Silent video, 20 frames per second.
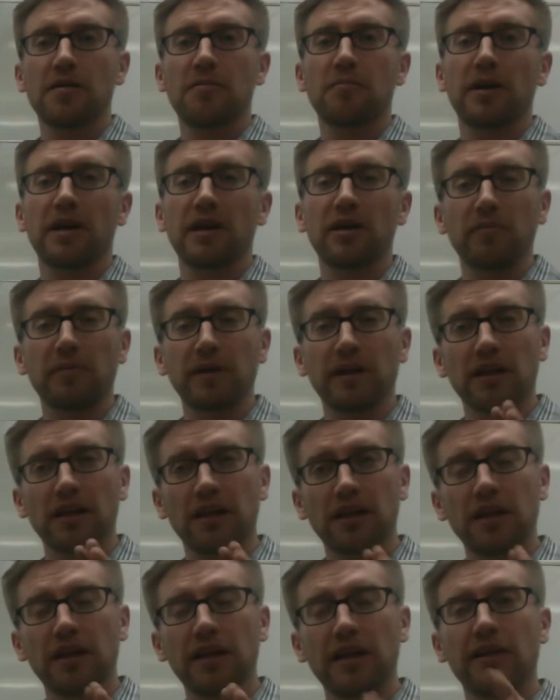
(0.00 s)
but it'll be a
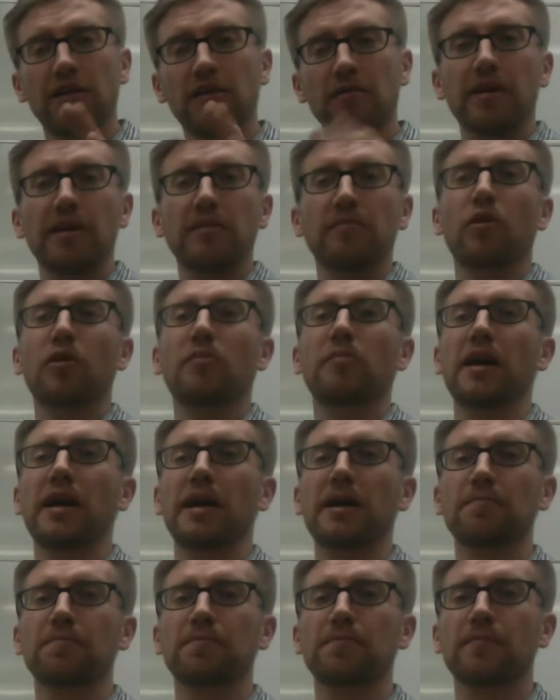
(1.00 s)
little bit more money.
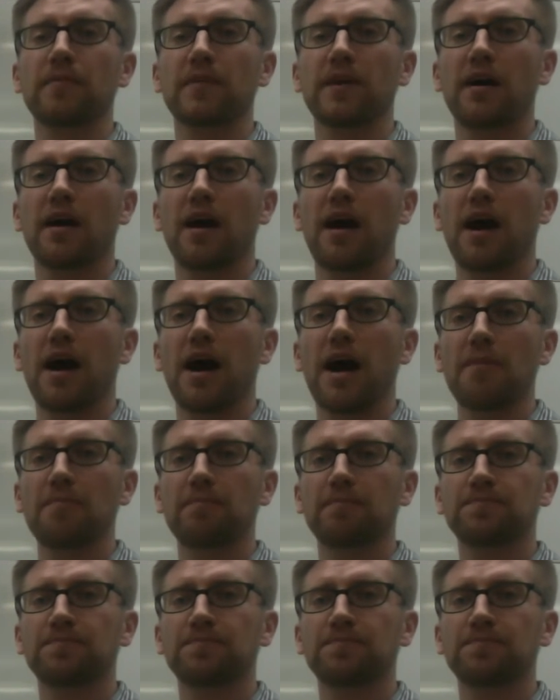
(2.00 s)
All right?